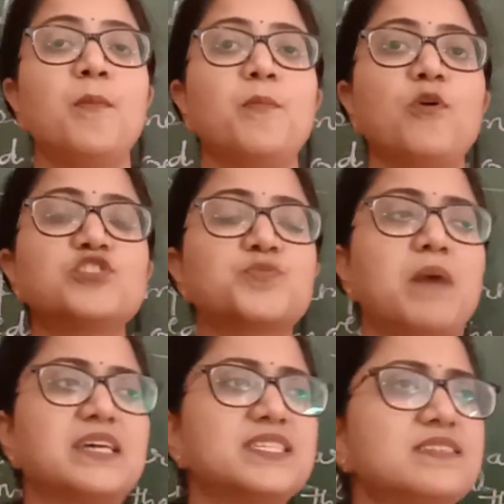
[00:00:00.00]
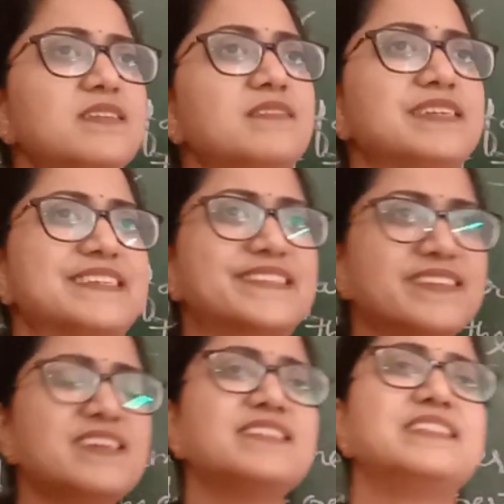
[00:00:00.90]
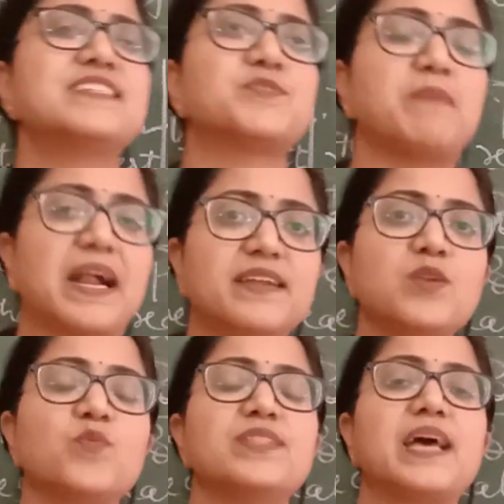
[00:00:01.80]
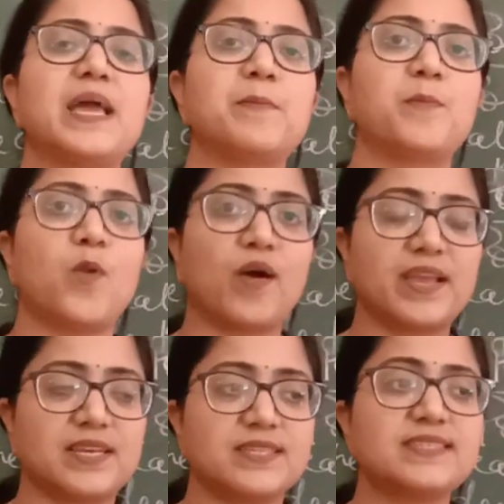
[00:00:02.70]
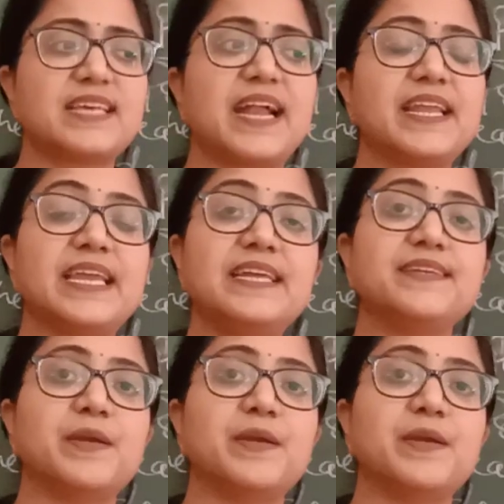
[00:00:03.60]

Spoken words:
Postmaster discussed this matter with the employees and he